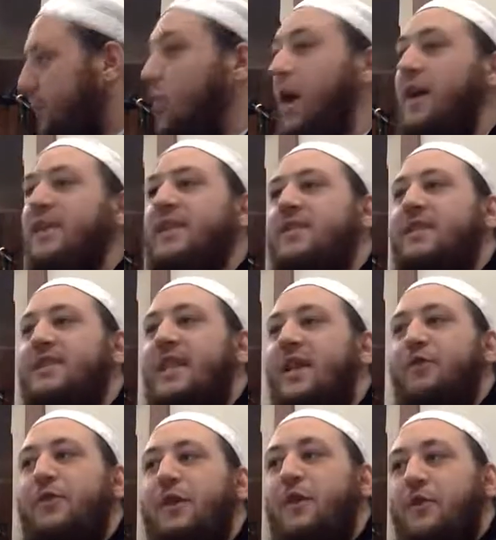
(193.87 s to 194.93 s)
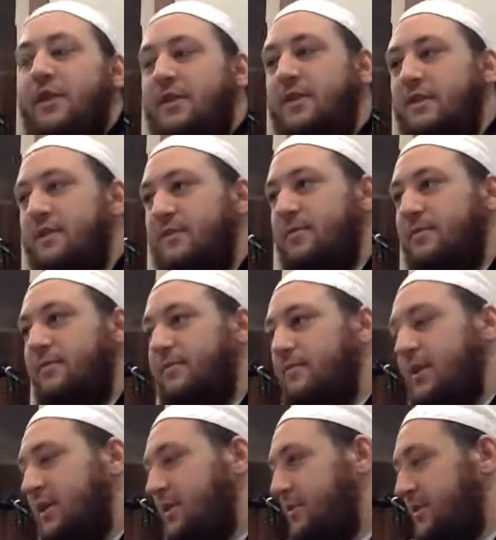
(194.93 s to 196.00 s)
Why does this love increase,
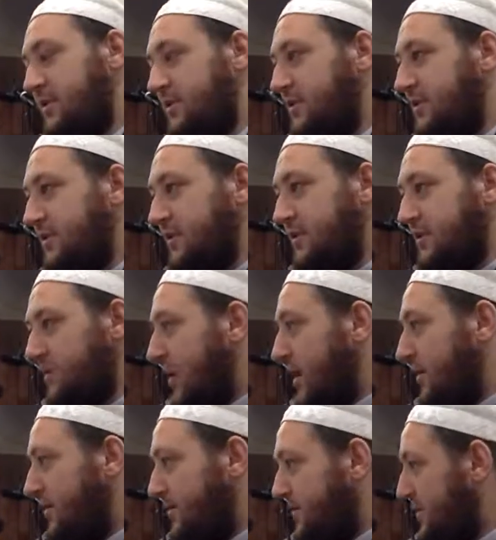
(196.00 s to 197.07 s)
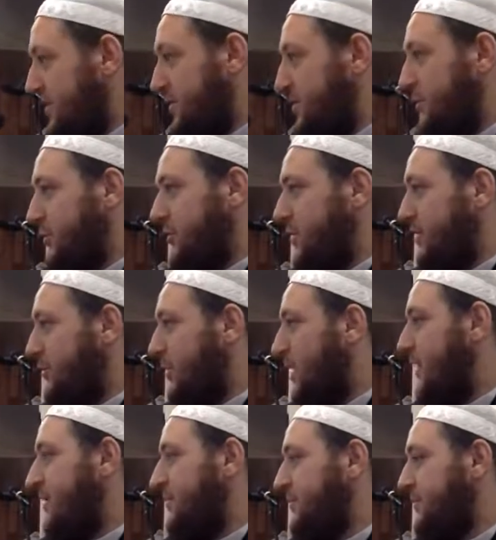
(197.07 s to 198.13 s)
my dear brothers and sisters? Why? It's a simple question.
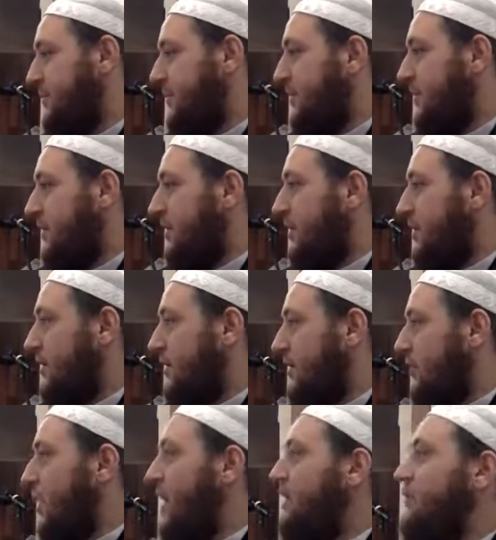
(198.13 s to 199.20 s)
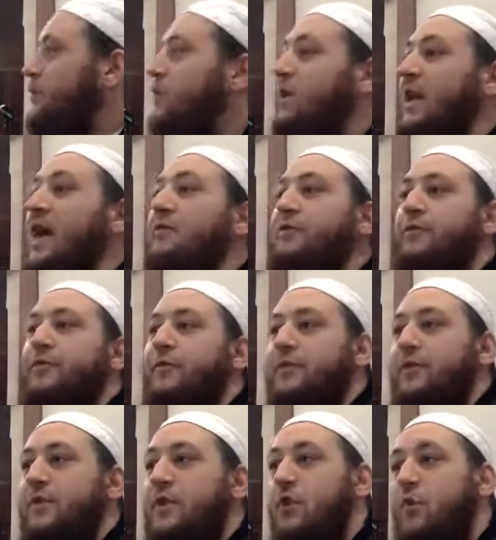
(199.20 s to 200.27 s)
Why? Why do you love
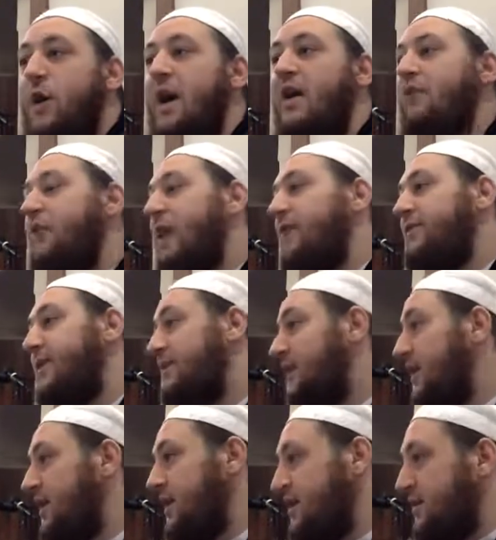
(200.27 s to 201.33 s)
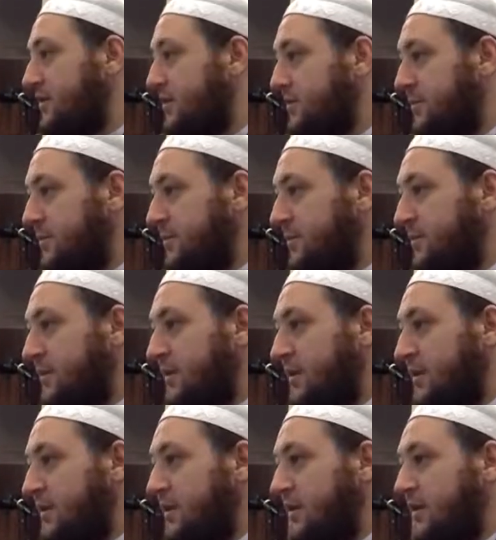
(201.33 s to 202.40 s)
your wife after 10 years
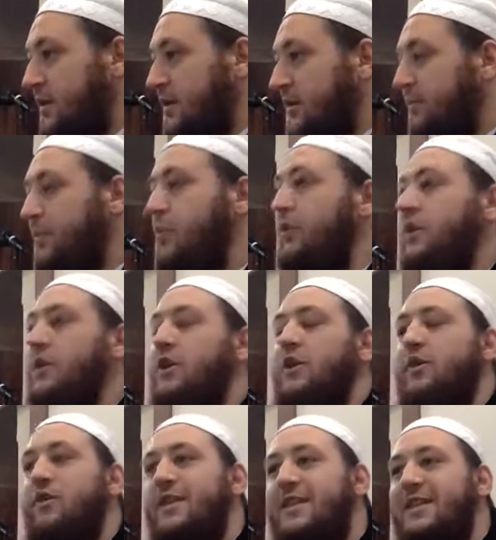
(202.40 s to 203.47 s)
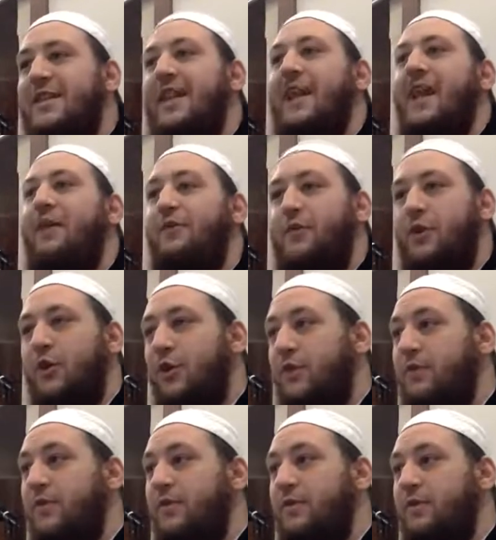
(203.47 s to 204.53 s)
more than you originally loved
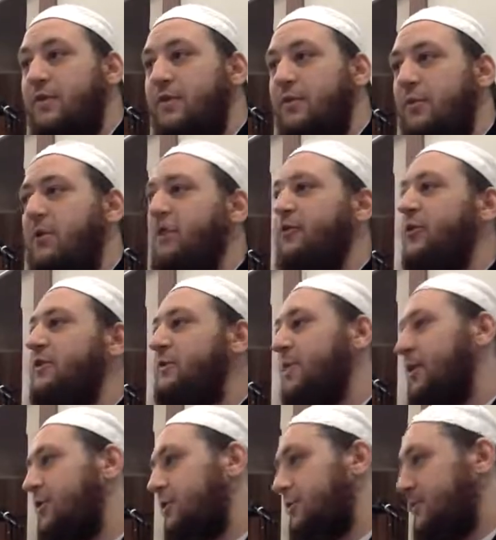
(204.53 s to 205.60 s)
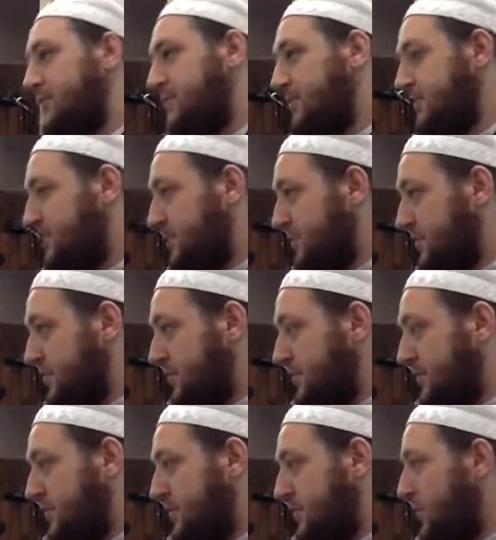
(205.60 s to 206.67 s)
her when you first met her?
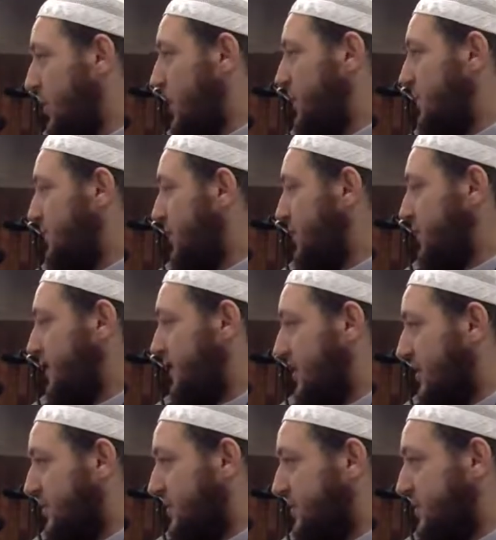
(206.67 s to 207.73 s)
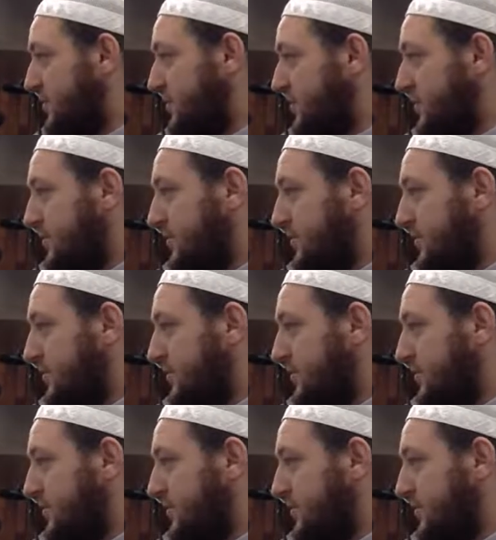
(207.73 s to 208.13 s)
Why? Why is that the case?